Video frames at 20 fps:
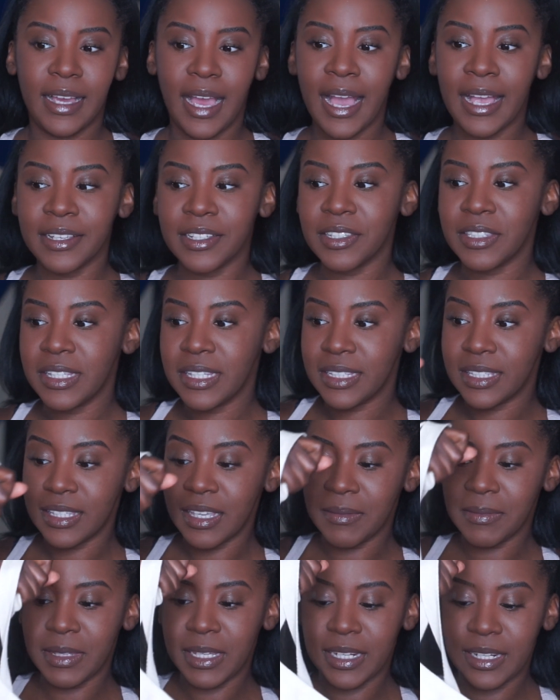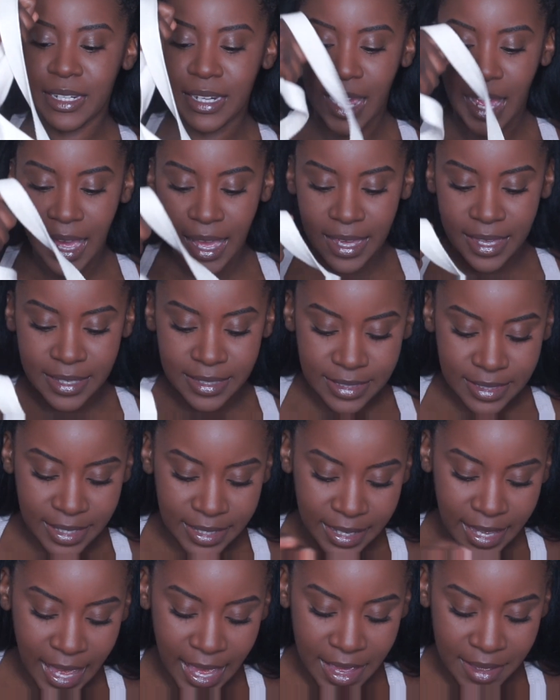I just need something not as
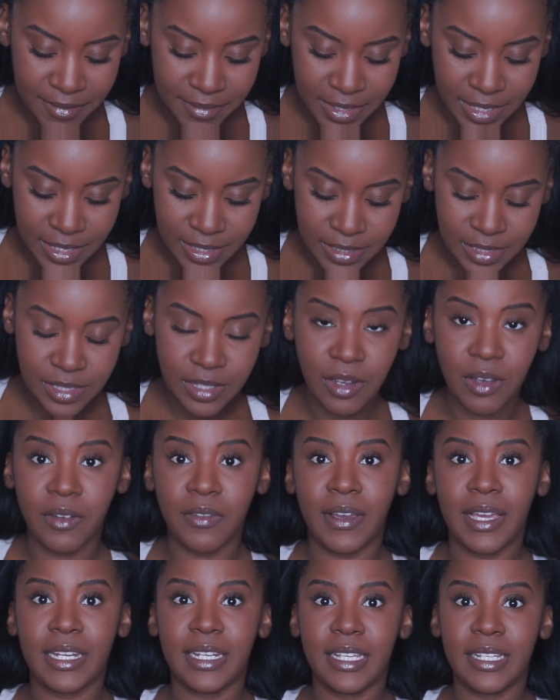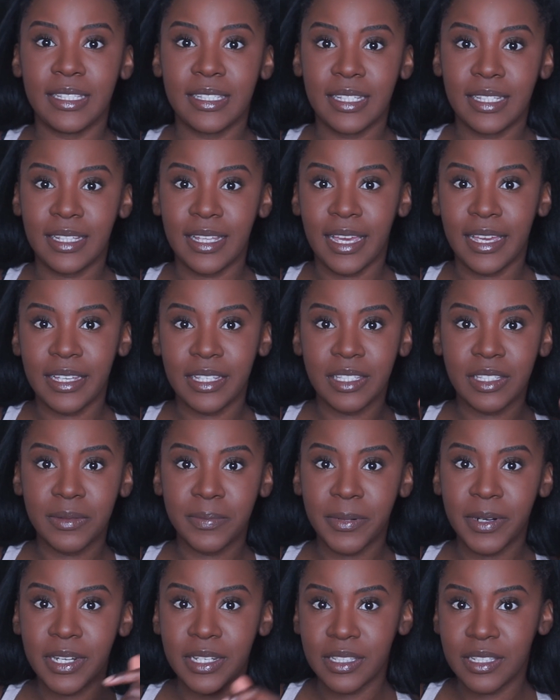like heavy. So if I need to like
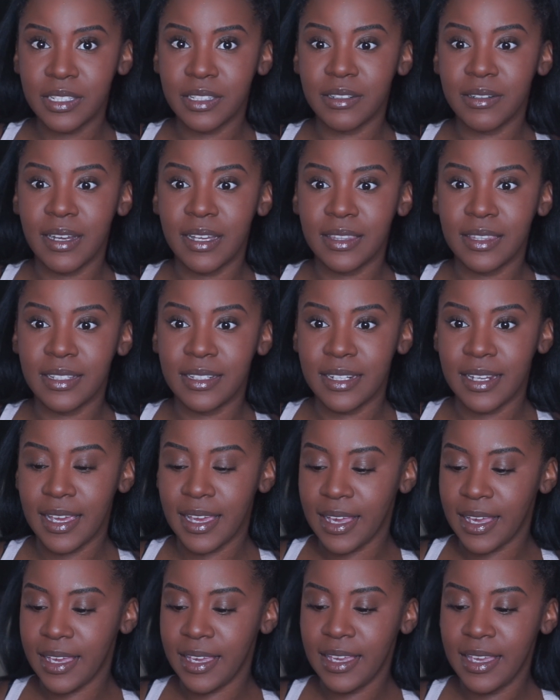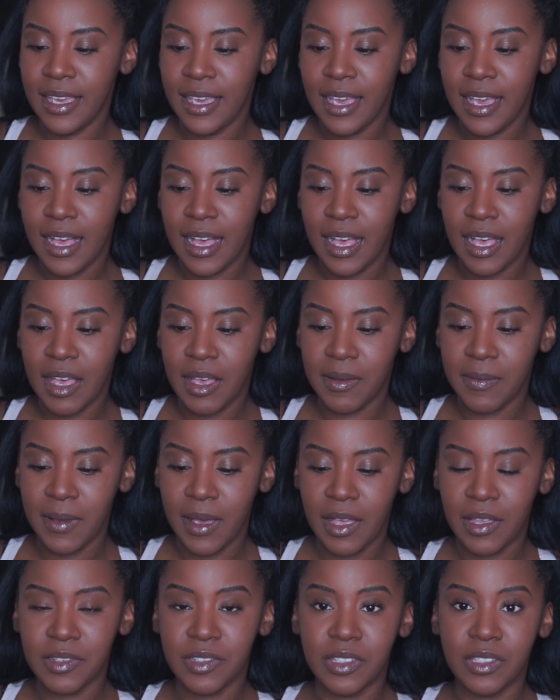spritz throughout the day,
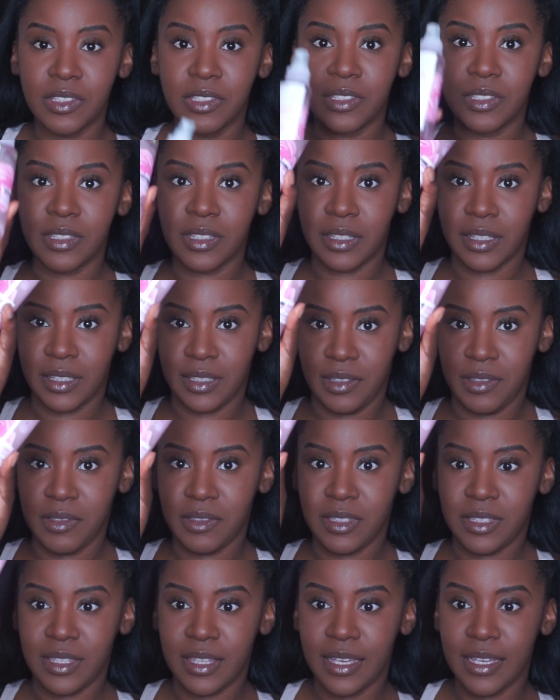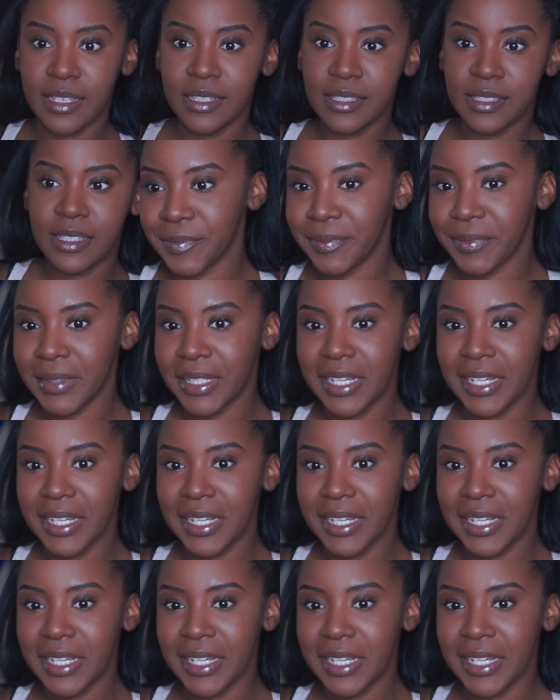I'll just use this.